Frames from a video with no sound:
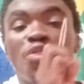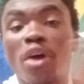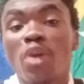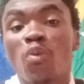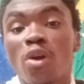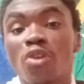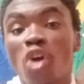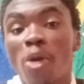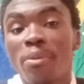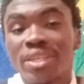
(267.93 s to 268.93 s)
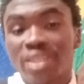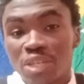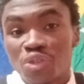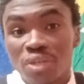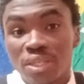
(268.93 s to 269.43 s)
third world communist
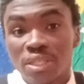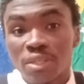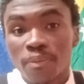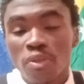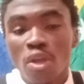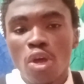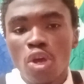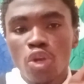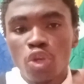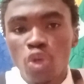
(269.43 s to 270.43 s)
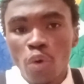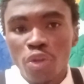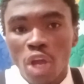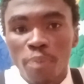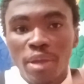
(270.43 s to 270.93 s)
countries, you
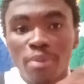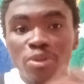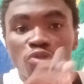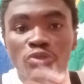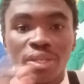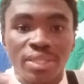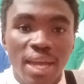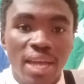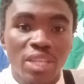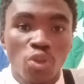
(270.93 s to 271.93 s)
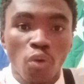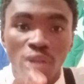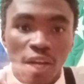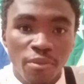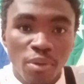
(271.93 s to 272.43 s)
would not be able to criticize your
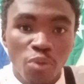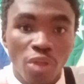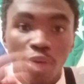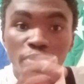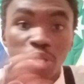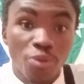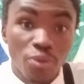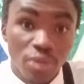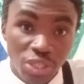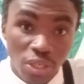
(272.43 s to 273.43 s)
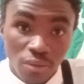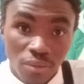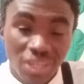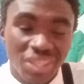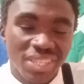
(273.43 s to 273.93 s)
own government without being thrown in jail
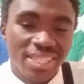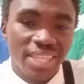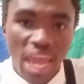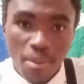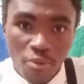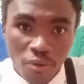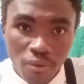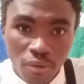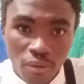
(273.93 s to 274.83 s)
in the slammer.